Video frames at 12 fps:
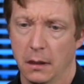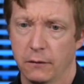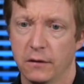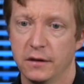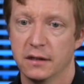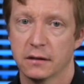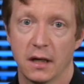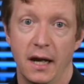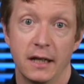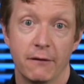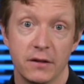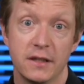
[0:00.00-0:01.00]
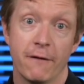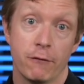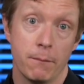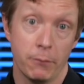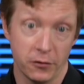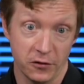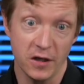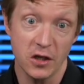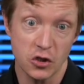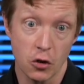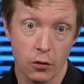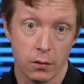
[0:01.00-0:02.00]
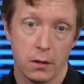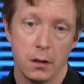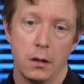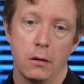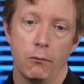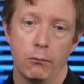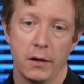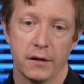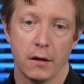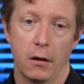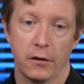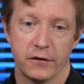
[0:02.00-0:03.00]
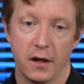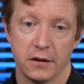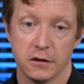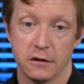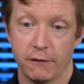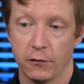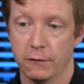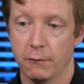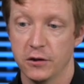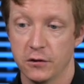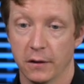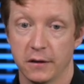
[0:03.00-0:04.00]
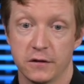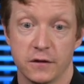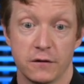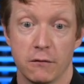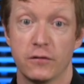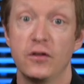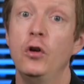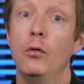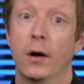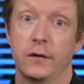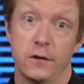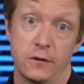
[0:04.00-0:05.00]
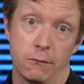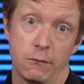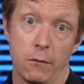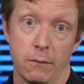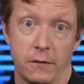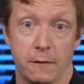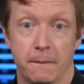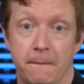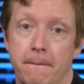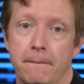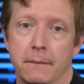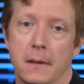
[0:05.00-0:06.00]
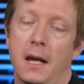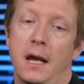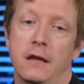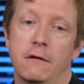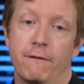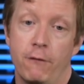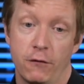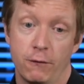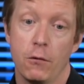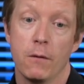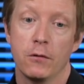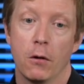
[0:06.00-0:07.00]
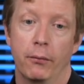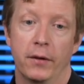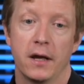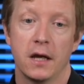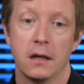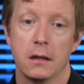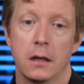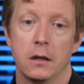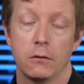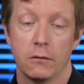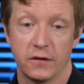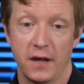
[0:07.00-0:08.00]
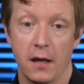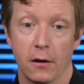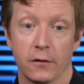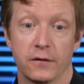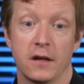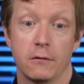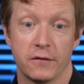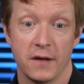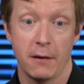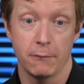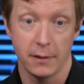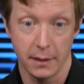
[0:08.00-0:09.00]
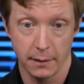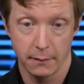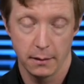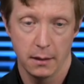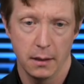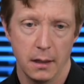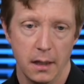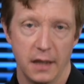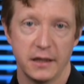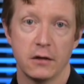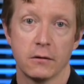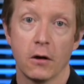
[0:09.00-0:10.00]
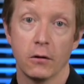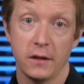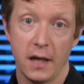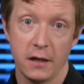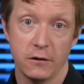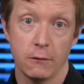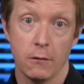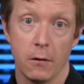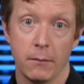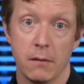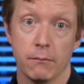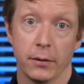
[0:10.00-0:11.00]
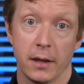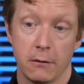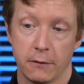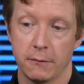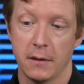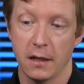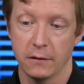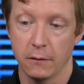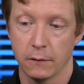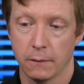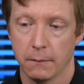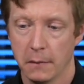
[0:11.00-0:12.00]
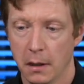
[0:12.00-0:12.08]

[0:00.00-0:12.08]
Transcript: So kind of a different procedure with Allstate auditions versus regional auditions. There's two audition groups. And the first room you'll play your scales and your sight reading, and then you'll go to the etude room and play your three etudes.